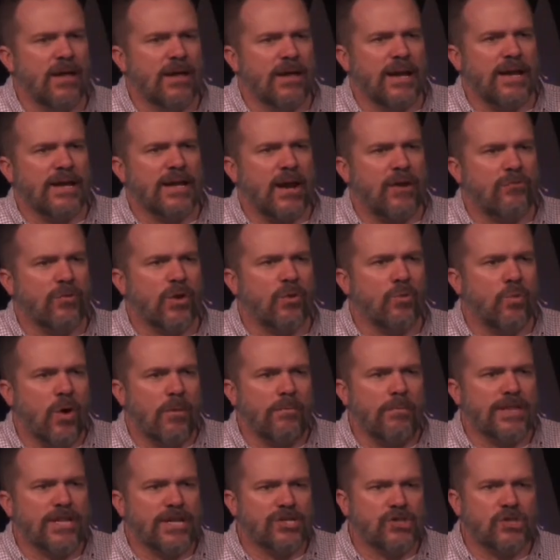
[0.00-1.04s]
And every
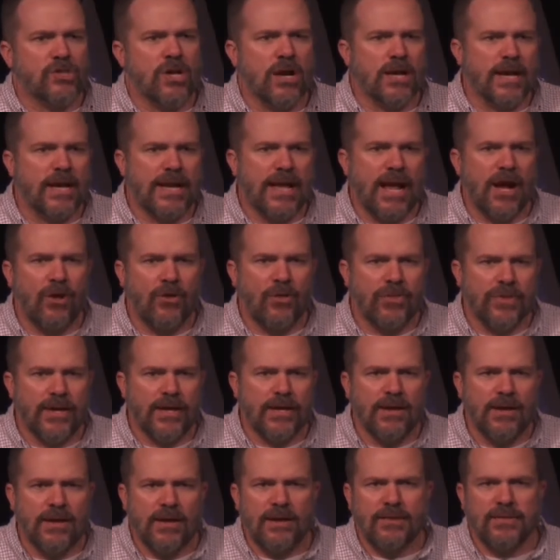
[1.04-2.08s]
woman that's young and
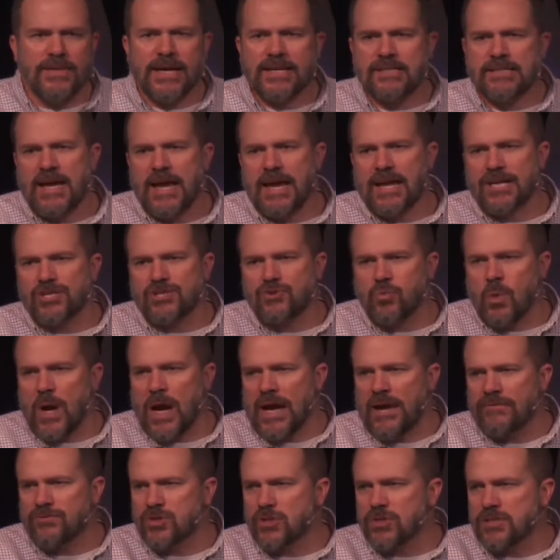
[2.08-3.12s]
healthy, they take as
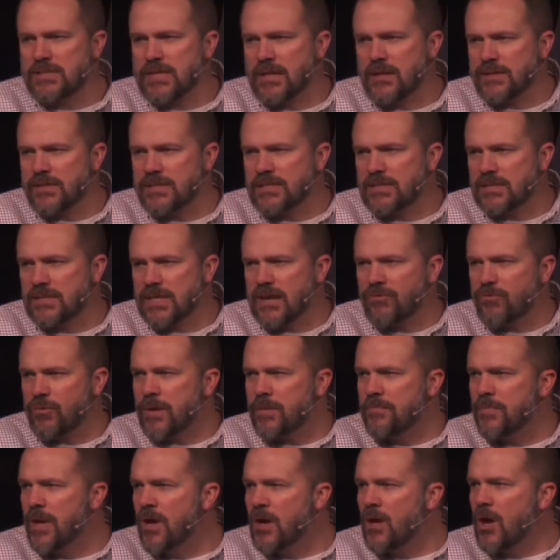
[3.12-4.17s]
wives or sell into
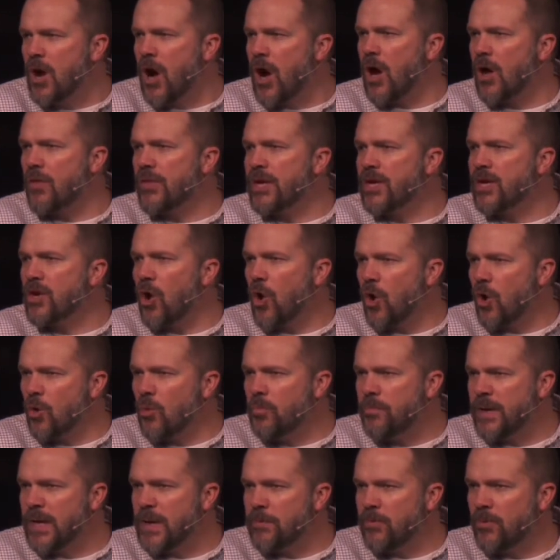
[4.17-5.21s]
slavery. All the old
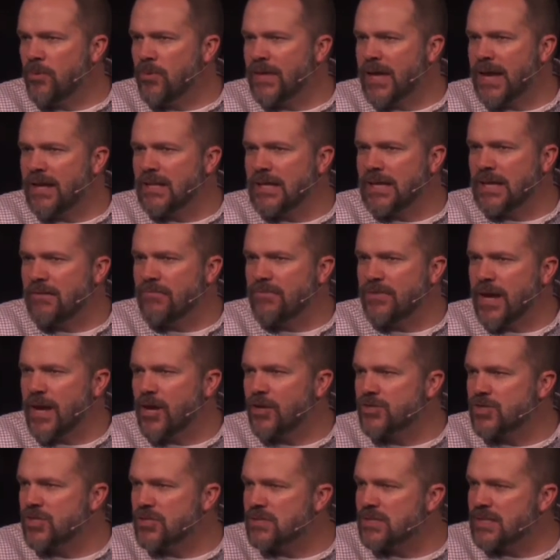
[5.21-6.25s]
people, they leave there
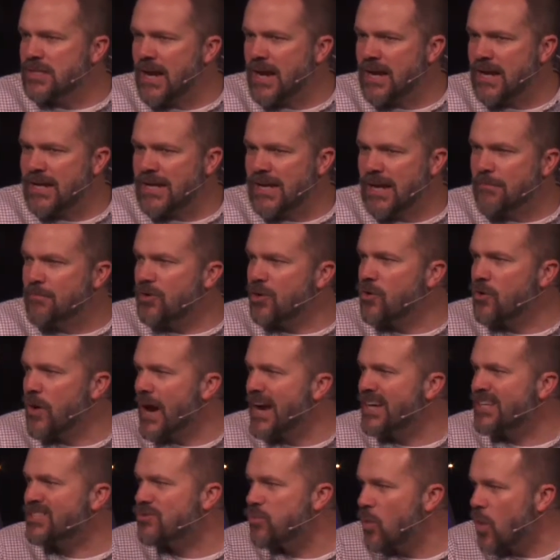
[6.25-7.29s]
just to kind of keep the
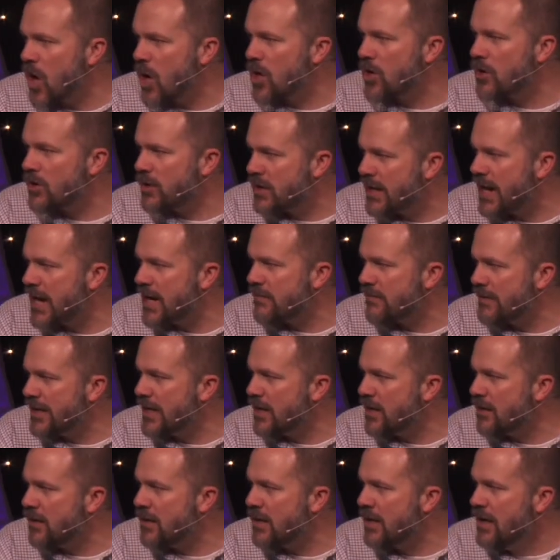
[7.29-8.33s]
grass watered, kind of a
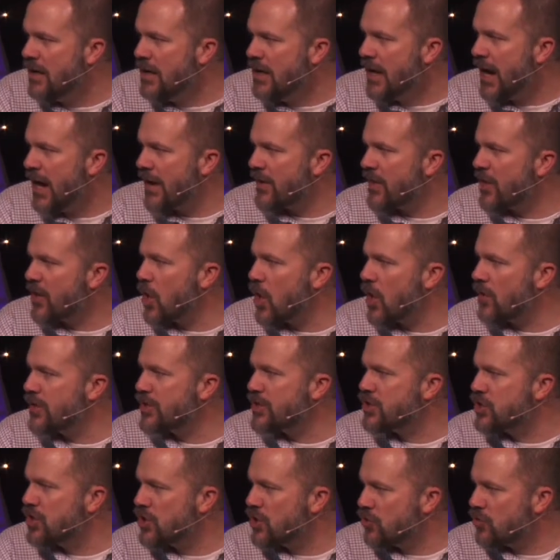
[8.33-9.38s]
deal. And then all the
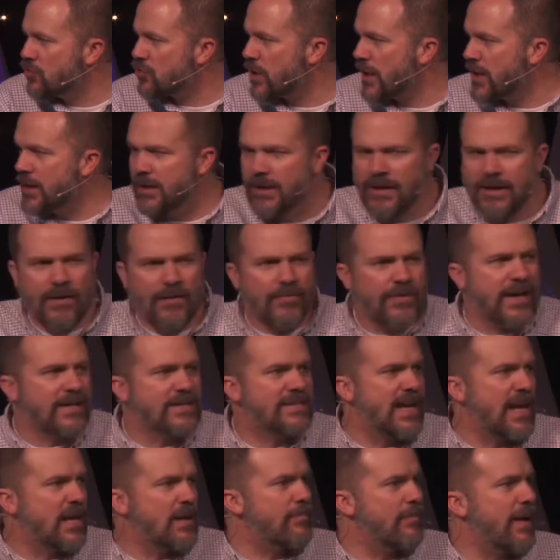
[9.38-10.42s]
children, they
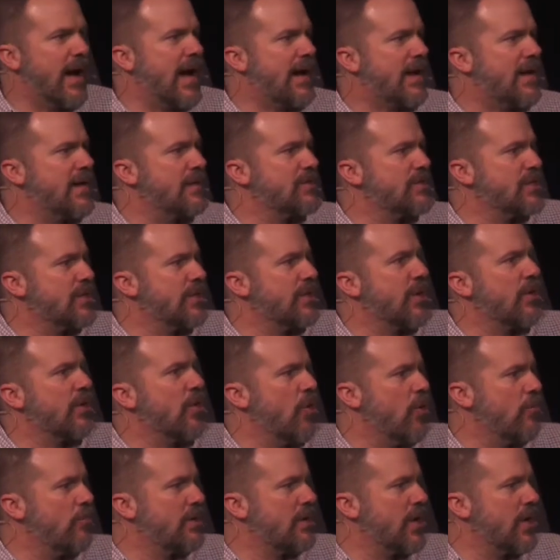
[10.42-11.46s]
take back into their
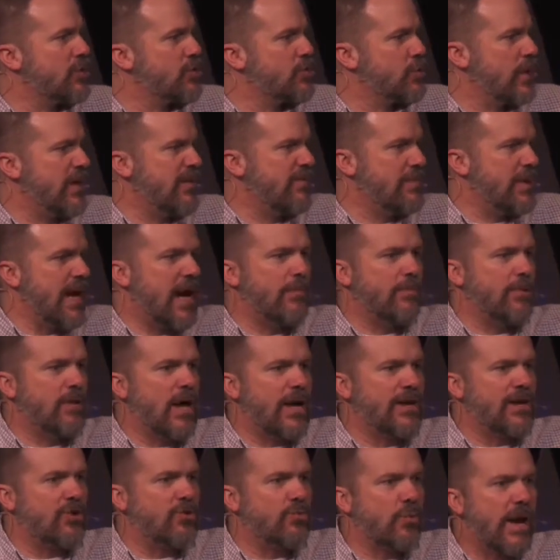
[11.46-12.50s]
home country of
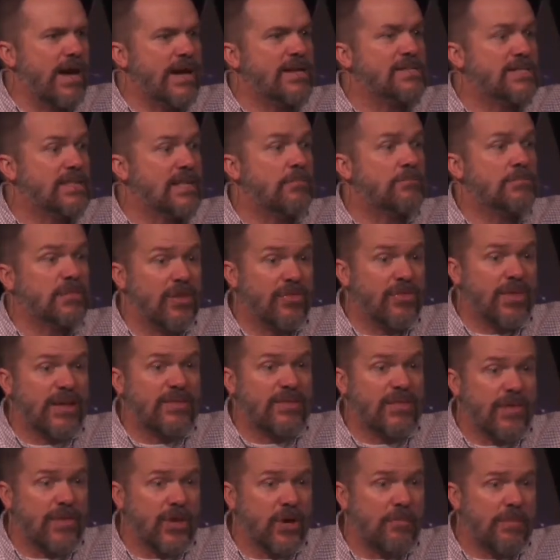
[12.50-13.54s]
Babylon and raise them to think
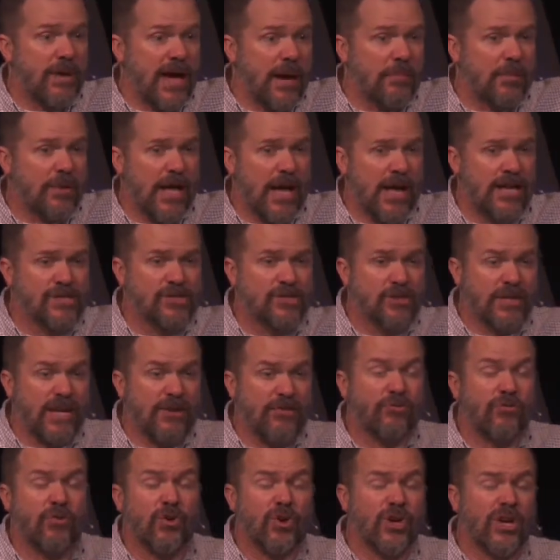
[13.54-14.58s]
that they're Babylon, so they
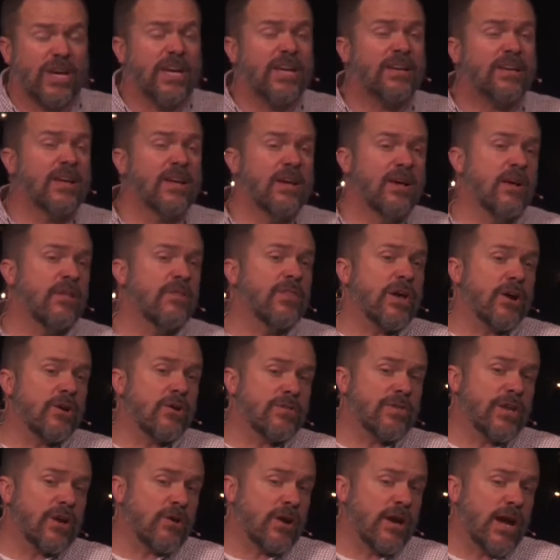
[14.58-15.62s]
forget
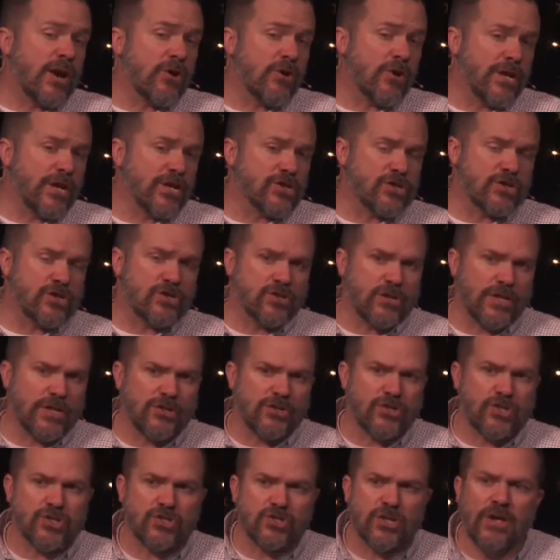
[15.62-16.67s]
their heritage. And so they're
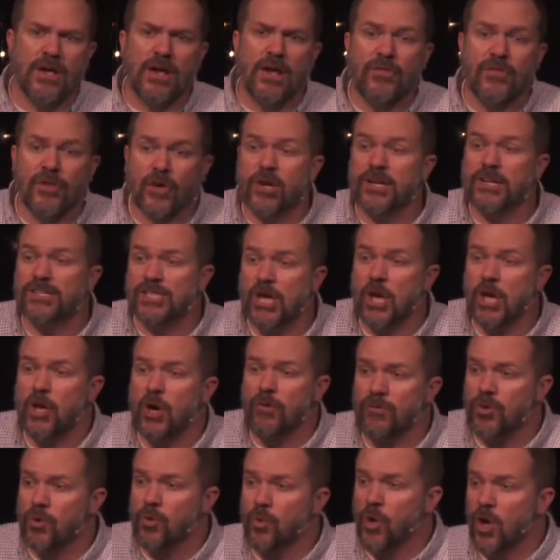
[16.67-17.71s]
going to take
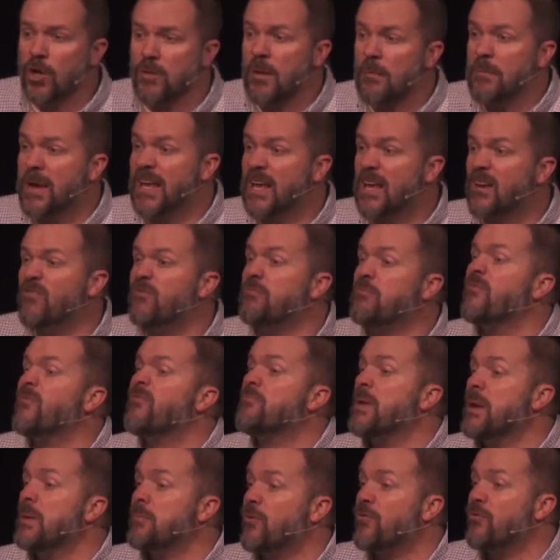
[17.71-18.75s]
over the world by making
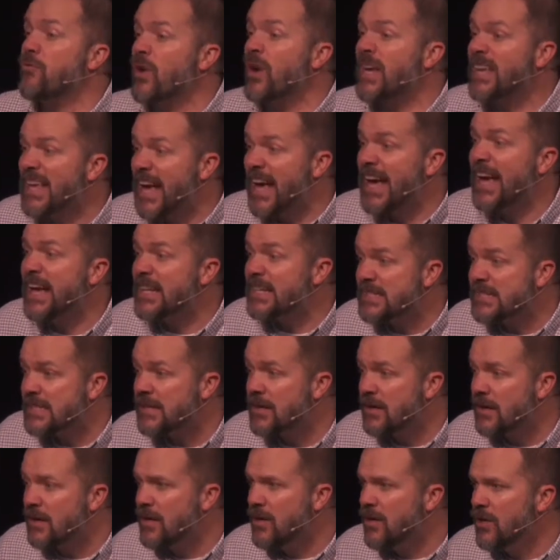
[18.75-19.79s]
people forget
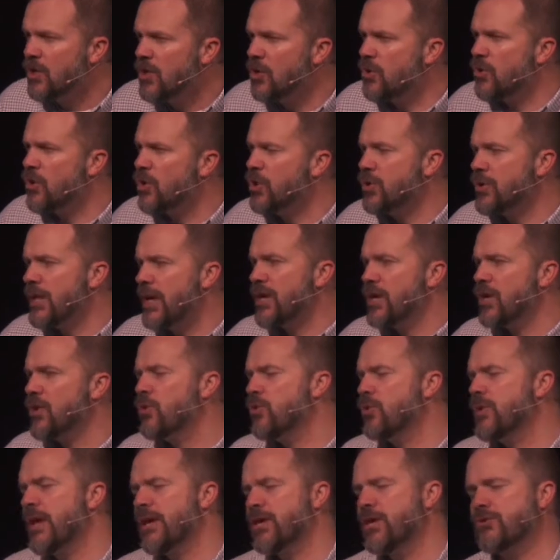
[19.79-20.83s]
who
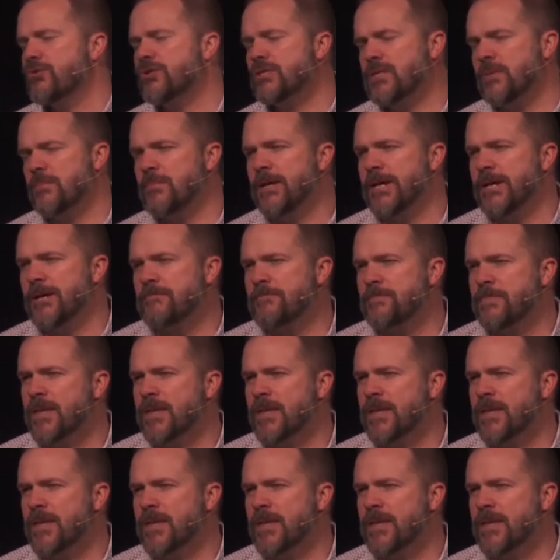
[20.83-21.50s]
they used to be.